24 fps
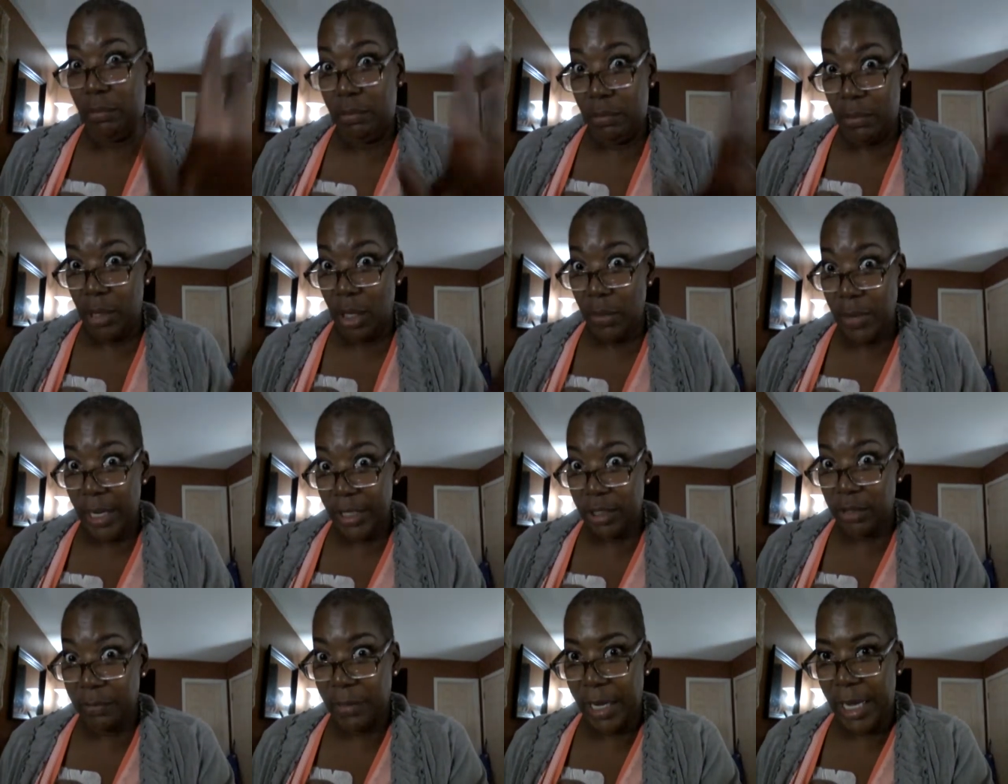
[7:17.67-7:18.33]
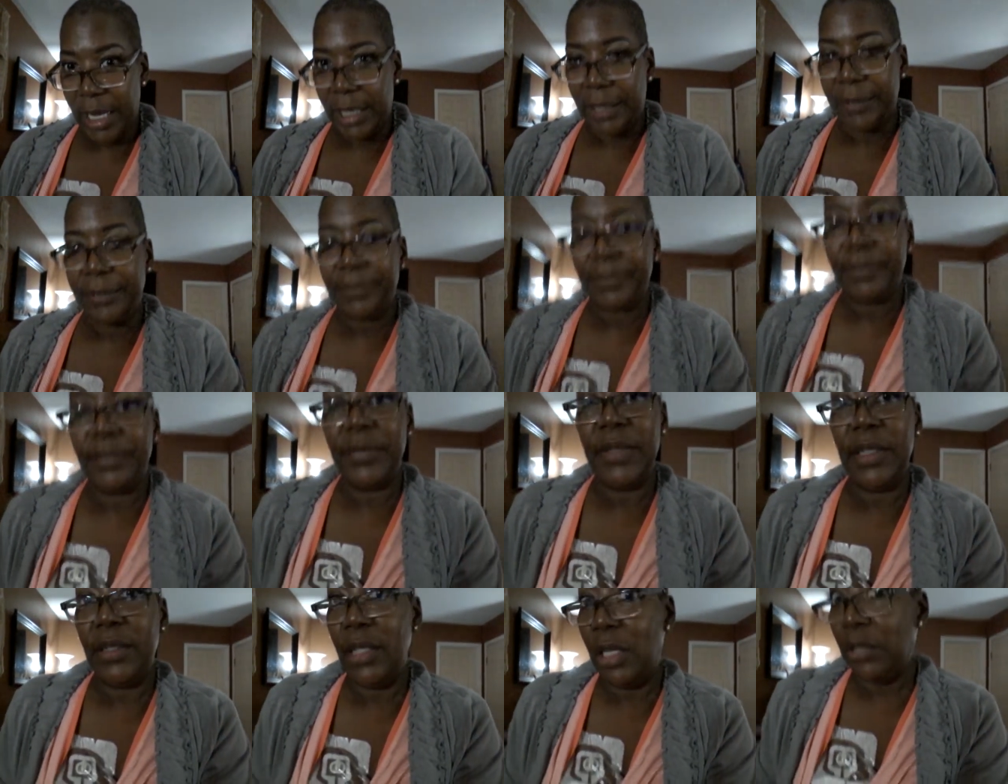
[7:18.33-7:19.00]
No x-ray
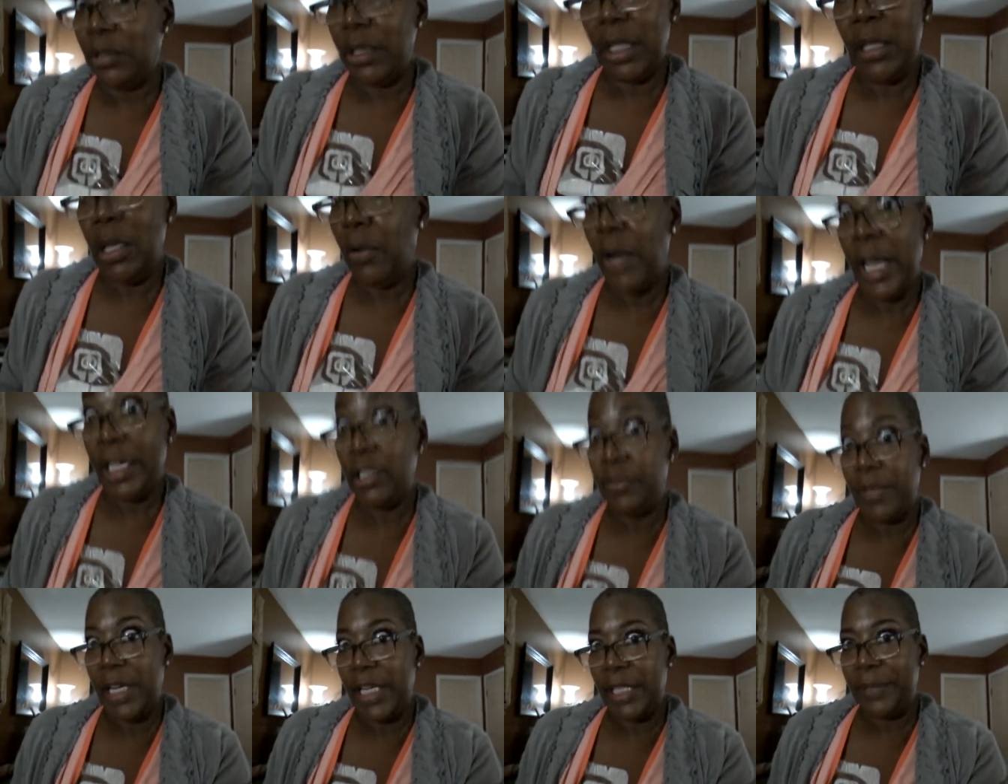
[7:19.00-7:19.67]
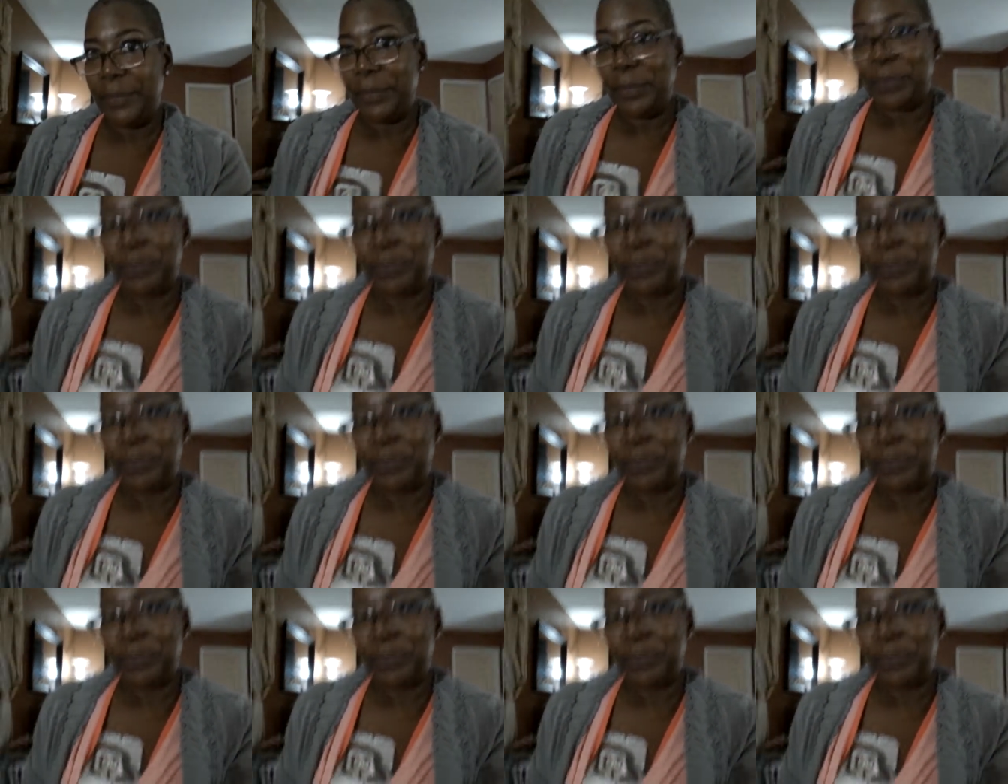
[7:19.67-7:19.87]
no no X-rated.